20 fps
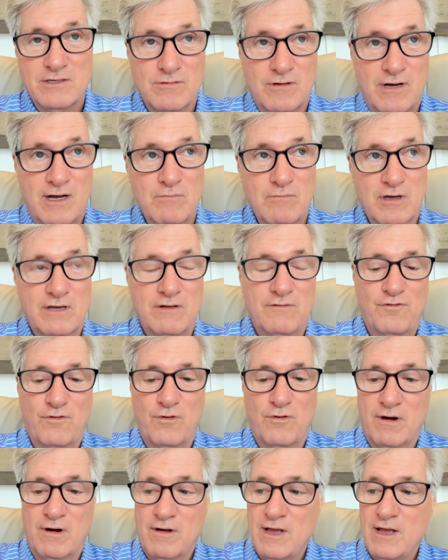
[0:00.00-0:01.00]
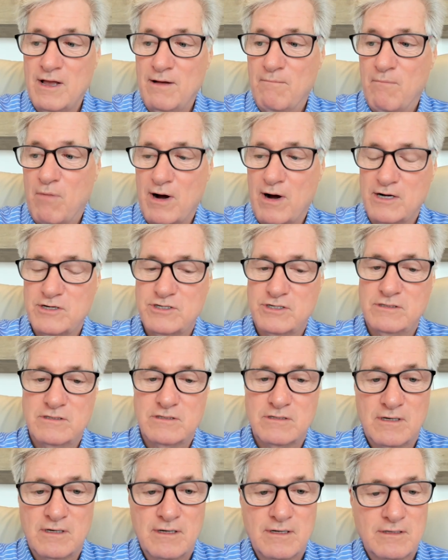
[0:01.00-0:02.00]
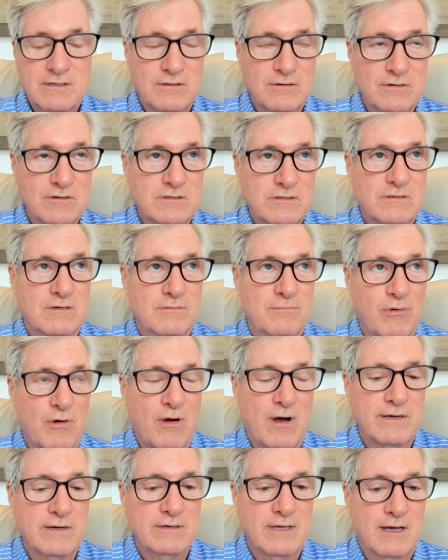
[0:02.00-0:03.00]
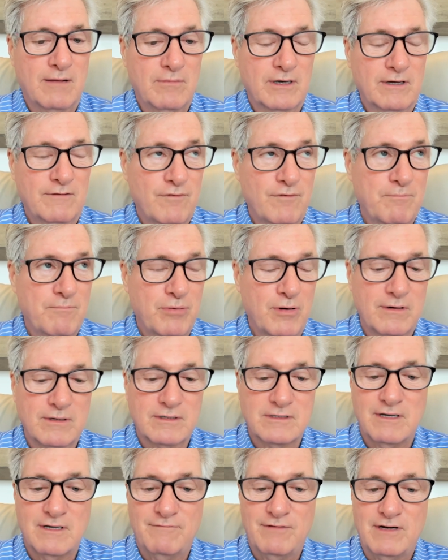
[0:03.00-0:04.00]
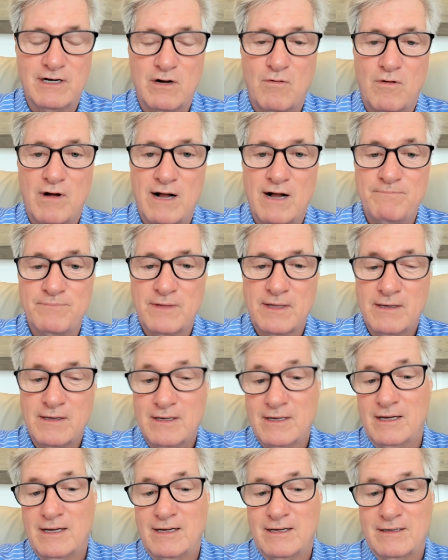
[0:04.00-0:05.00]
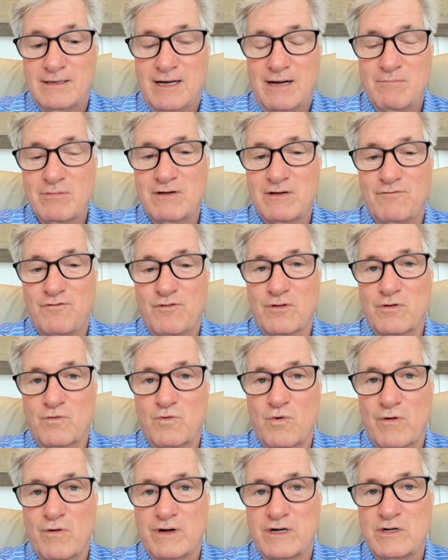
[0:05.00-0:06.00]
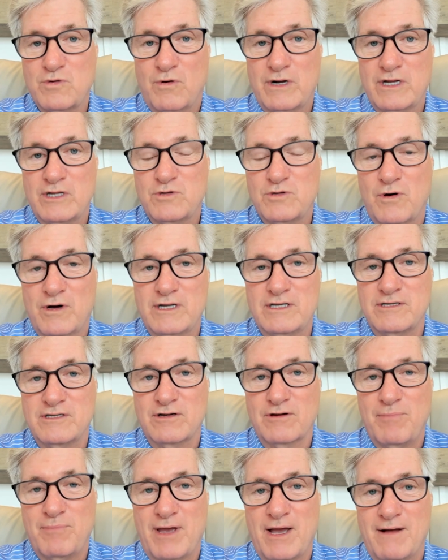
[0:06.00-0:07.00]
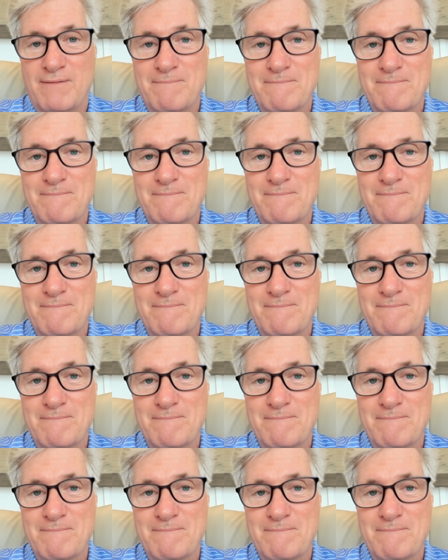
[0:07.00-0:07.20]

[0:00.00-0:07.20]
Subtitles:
So I'm looking for margins to broaden. I'm looking for productivity to go up. I'm looking for the roaring 2020s here, pal.